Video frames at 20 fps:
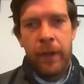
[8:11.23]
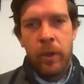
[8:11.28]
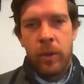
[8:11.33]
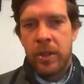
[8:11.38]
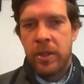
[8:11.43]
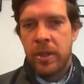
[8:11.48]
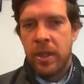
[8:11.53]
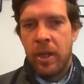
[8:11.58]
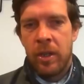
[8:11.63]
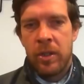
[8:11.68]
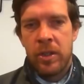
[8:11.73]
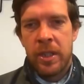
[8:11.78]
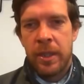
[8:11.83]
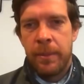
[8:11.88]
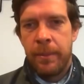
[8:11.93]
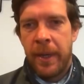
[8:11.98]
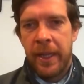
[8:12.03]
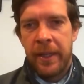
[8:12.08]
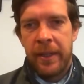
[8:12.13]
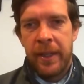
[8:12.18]
focusing
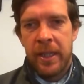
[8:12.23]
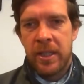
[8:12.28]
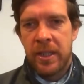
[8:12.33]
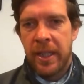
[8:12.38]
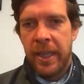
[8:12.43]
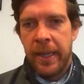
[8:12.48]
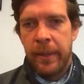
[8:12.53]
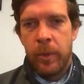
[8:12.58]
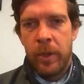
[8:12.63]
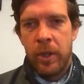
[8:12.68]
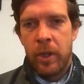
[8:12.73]
honestly my next game.